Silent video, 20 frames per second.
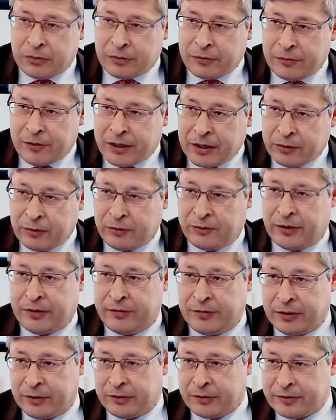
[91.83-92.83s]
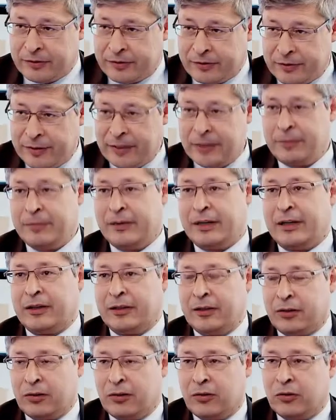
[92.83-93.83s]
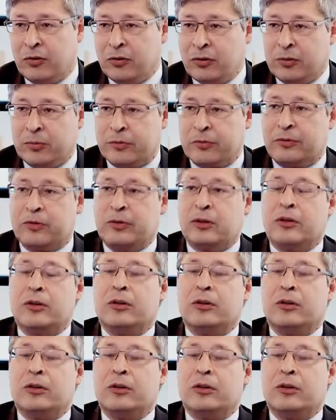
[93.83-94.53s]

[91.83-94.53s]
the fact of having the same technical norms